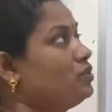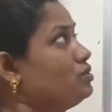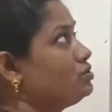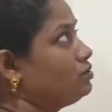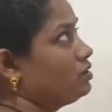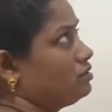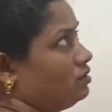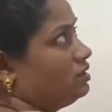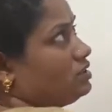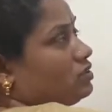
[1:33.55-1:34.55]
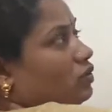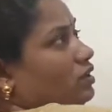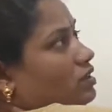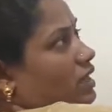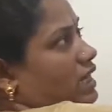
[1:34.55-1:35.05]
so that is
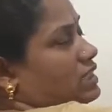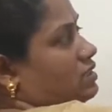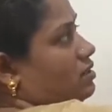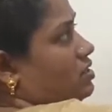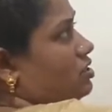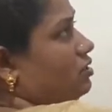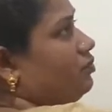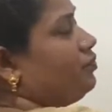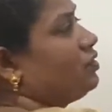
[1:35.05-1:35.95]
called excretion.